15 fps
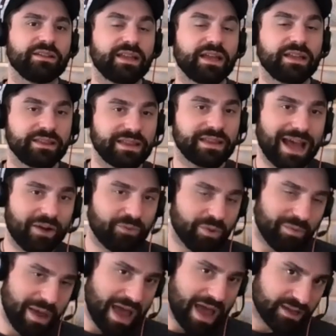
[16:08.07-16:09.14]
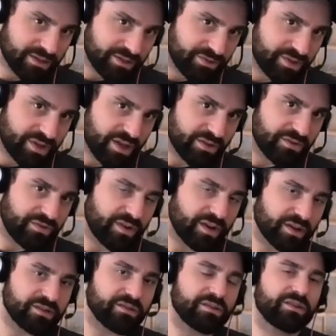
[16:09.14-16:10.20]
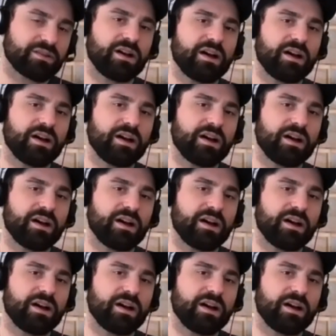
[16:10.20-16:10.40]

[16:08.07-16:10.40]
Then now we're back into another funnel.